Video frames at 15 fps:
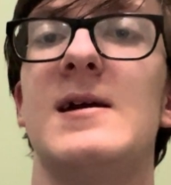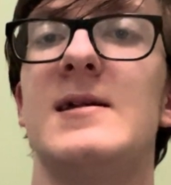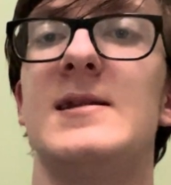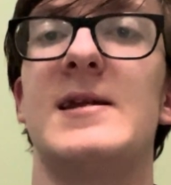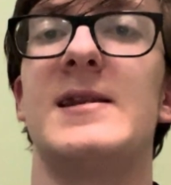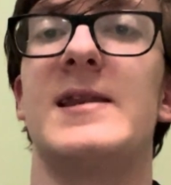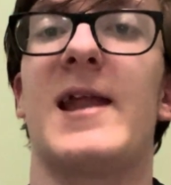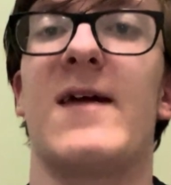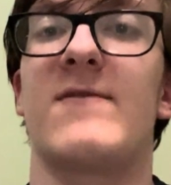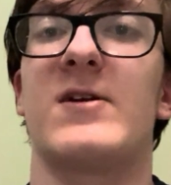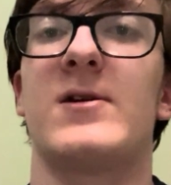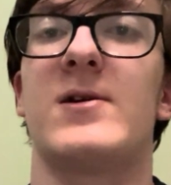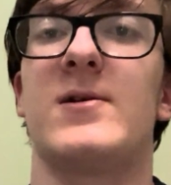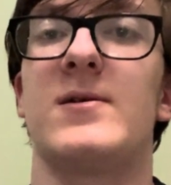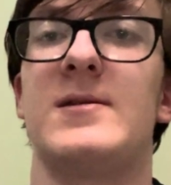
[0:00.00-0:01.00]
didn't have a
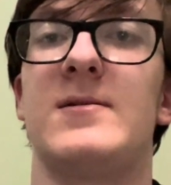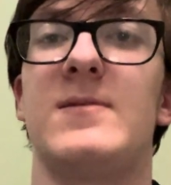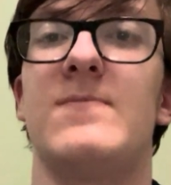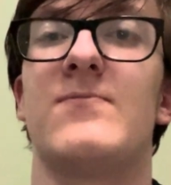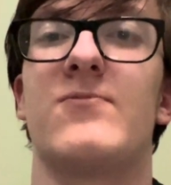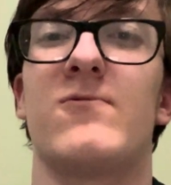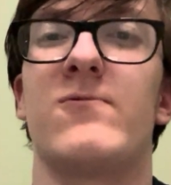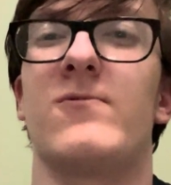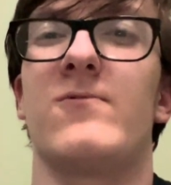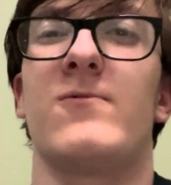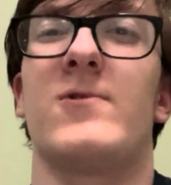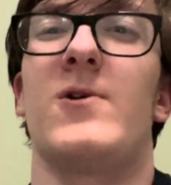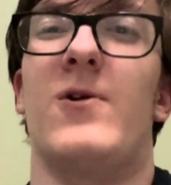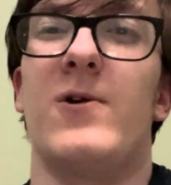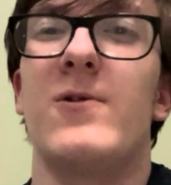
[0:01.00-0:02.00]

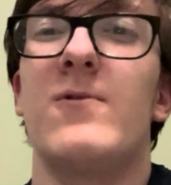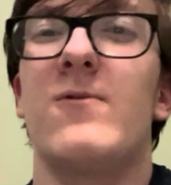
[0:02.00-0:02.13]
good